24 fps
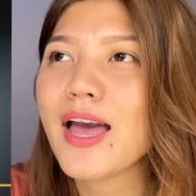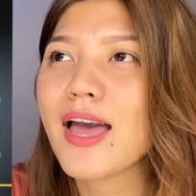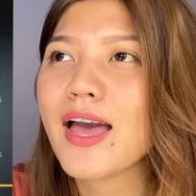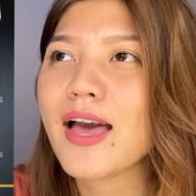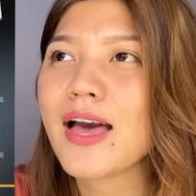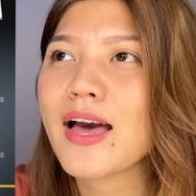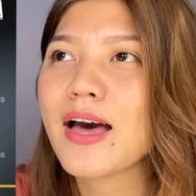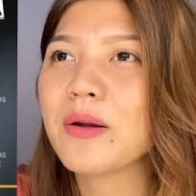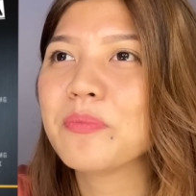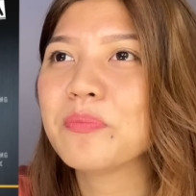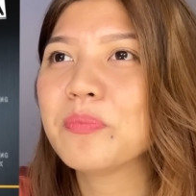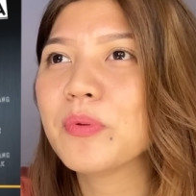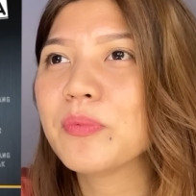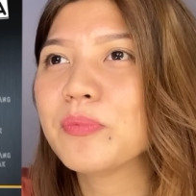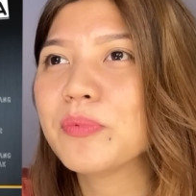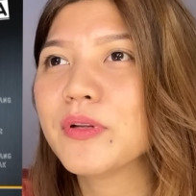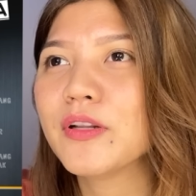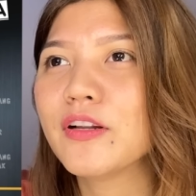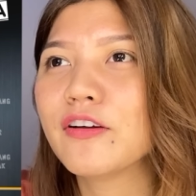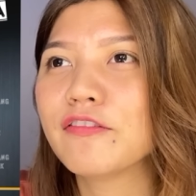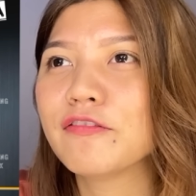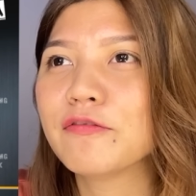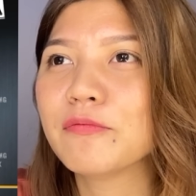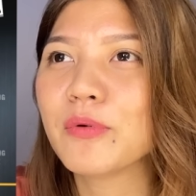and
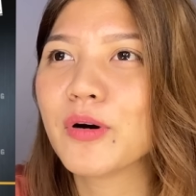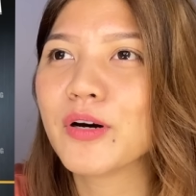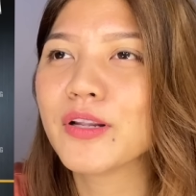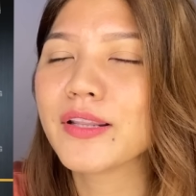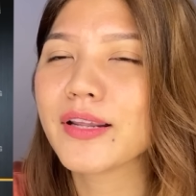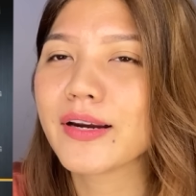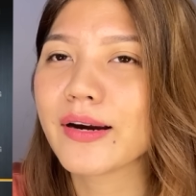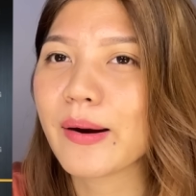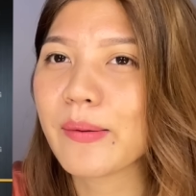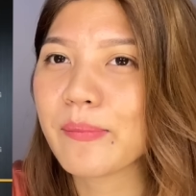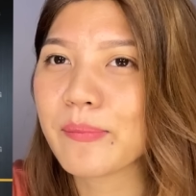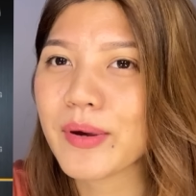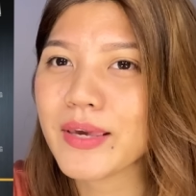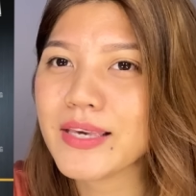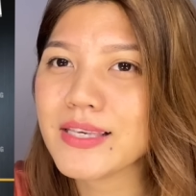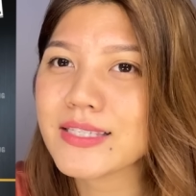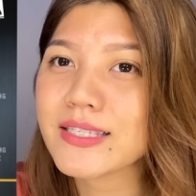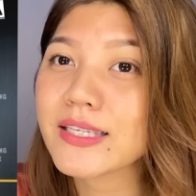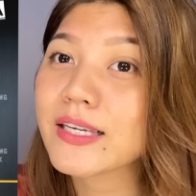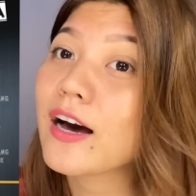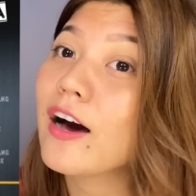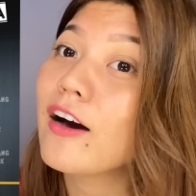people of Mon. They're amazing.